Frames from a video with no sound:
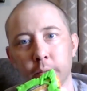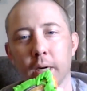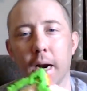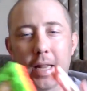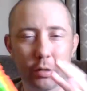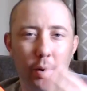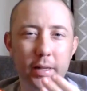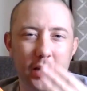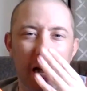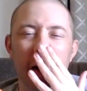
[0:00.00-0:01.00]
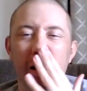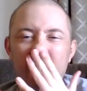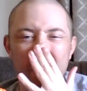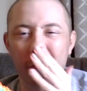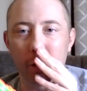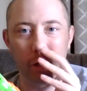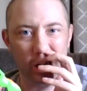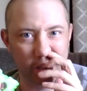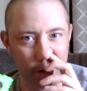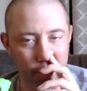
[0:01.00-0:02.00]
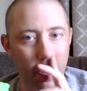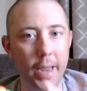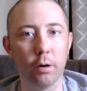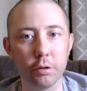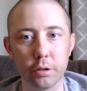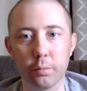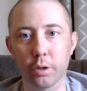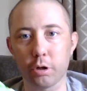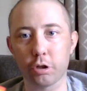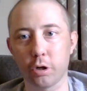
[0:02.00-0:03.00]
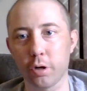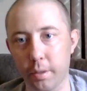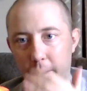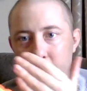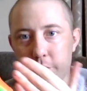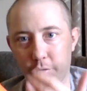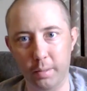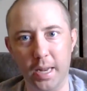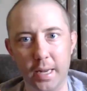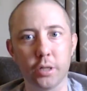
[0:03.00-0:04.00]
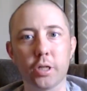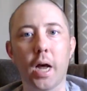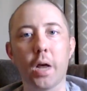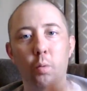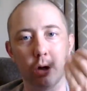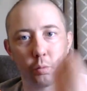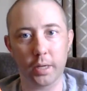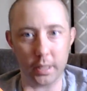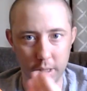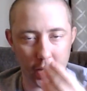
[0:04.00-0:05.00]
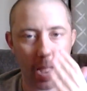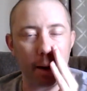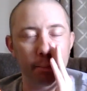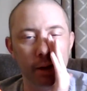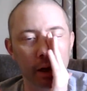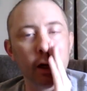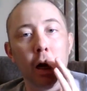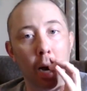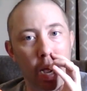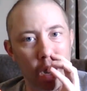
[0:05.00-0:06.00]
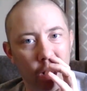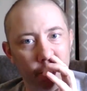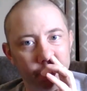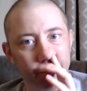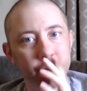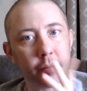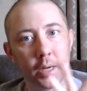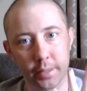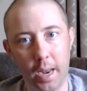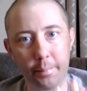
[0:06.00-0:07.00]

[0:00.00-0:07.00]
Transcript: And that's why it's kind of, if you look at the panels, which I'll show you the panels from the inside once we get to that, that